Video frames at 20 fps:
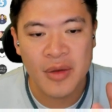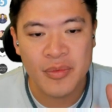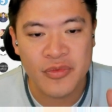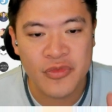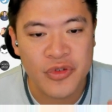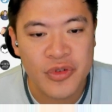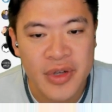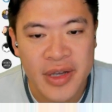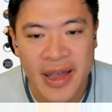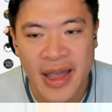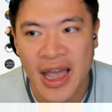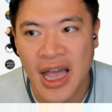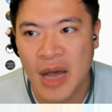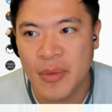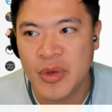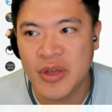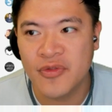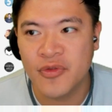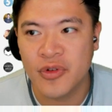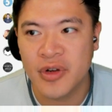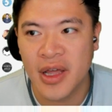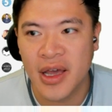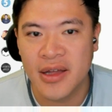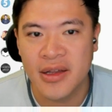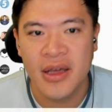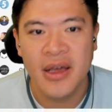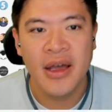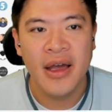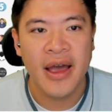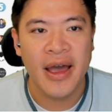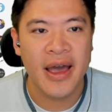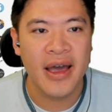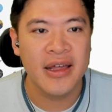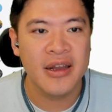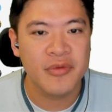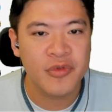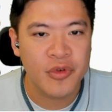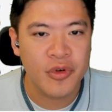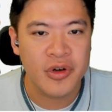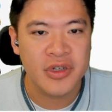I'm really happy for that.
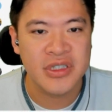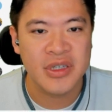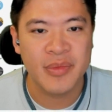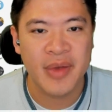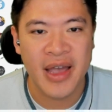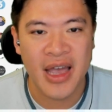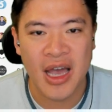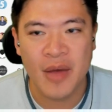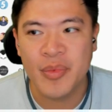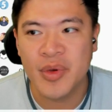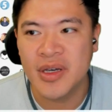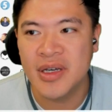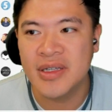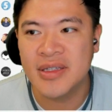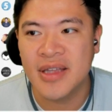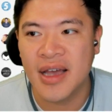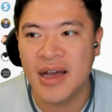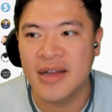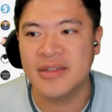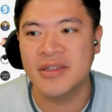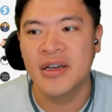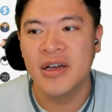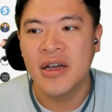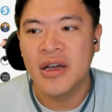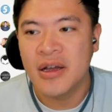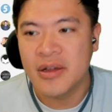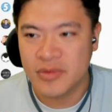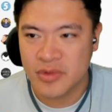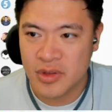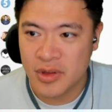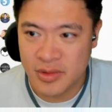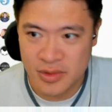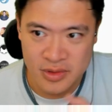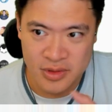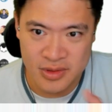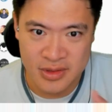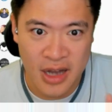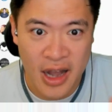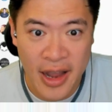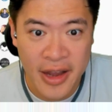And of course, I'm happy that
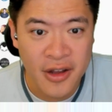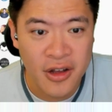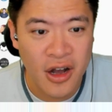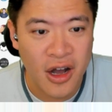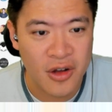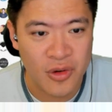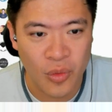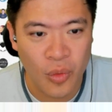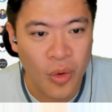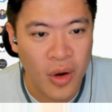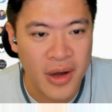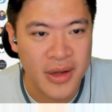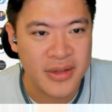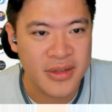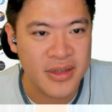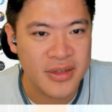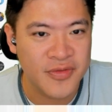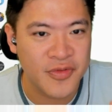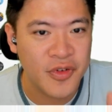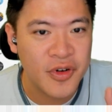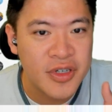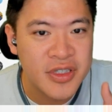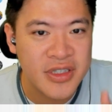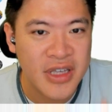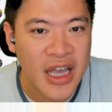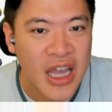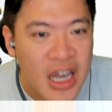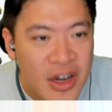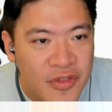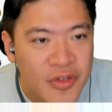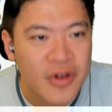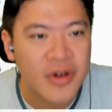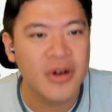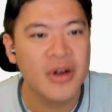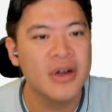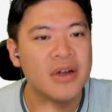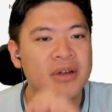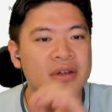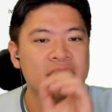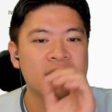Icon won the first ever